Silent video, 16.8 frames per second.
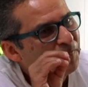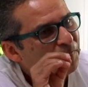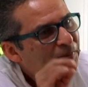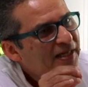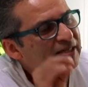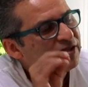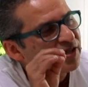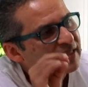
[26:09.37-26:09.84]

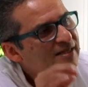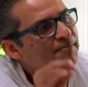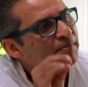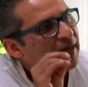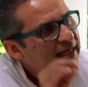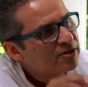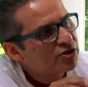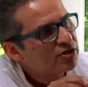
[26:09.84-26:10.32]
But just
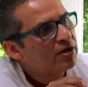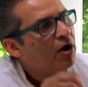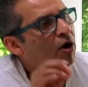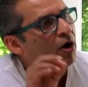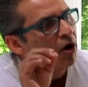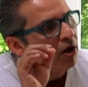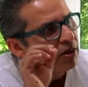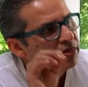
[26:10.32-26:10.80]
imagine
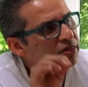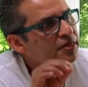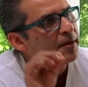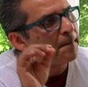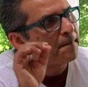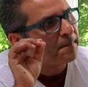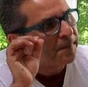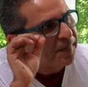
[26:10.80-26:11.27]
on
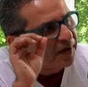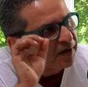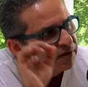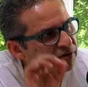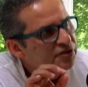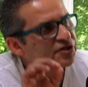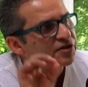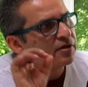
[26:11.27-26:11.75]
the
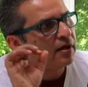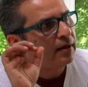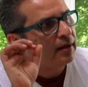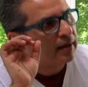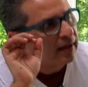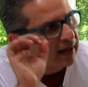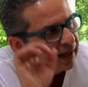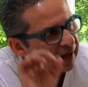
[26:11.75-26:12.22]
personal
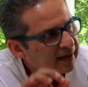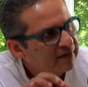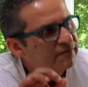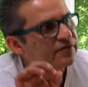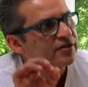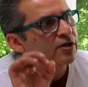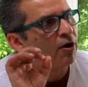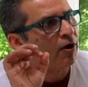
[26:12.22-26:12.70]

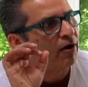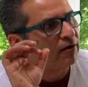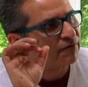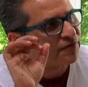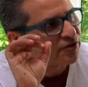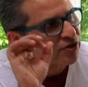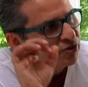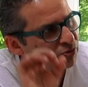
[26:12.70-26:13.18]
lives
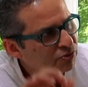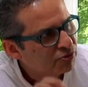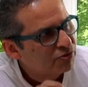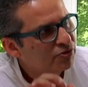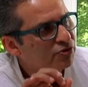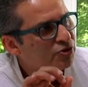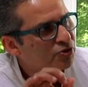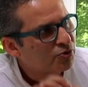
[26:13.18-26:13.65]
of
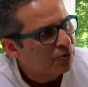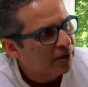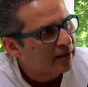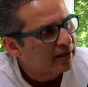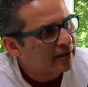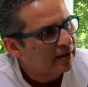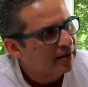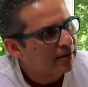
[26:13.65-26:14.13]
students who
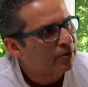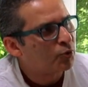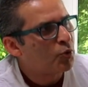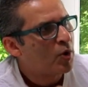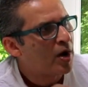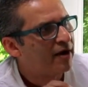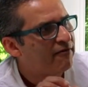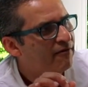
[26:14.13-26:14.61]
are here,
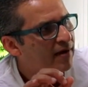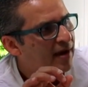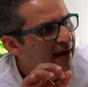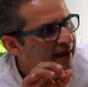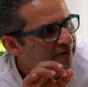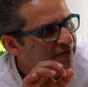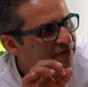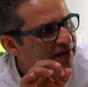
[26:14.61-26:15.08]
who have
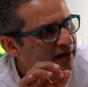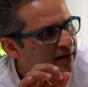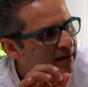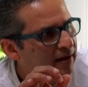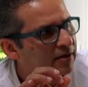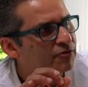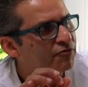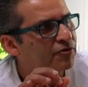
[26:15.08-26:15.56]
left their
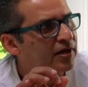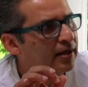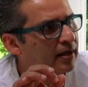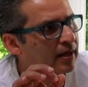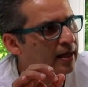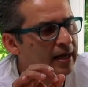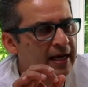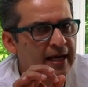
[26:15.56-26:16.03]

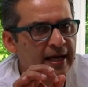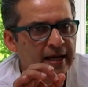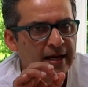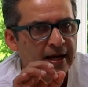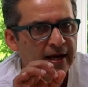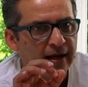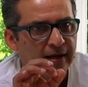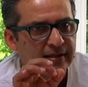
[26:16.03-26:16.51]
country.
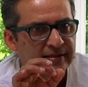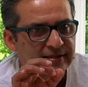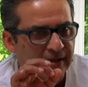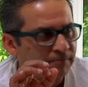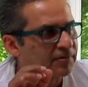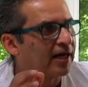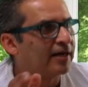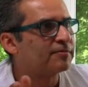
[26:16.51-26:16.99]

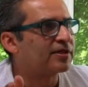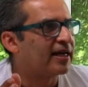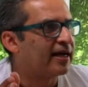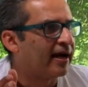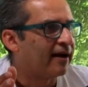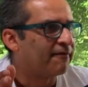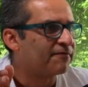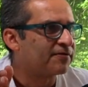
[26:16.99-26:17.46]
Sometimes
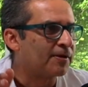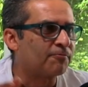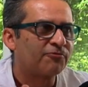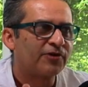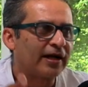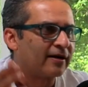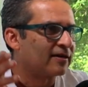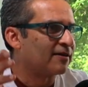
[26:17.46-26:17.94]
they have some
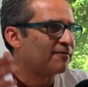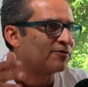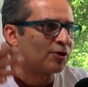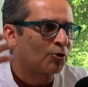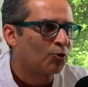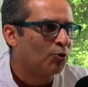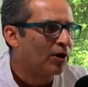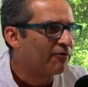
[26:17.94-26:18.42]
relatives
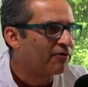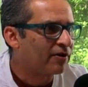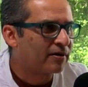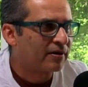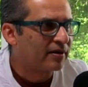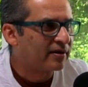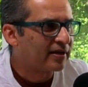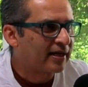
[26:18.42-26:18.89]
or
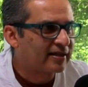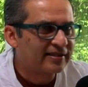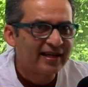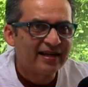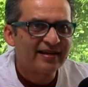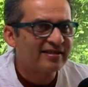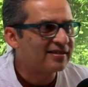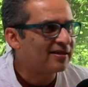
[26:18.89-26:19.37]
whoever that is
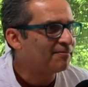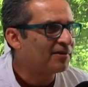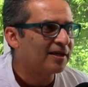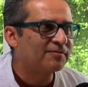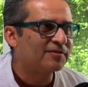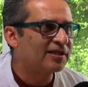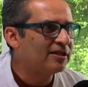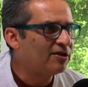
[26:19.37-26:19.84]
here, and
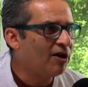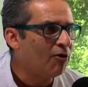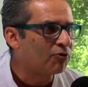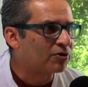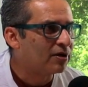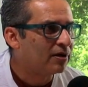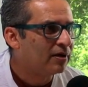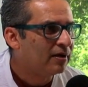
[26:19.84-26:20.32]
sometimes they
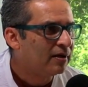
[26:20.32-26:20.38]
don't.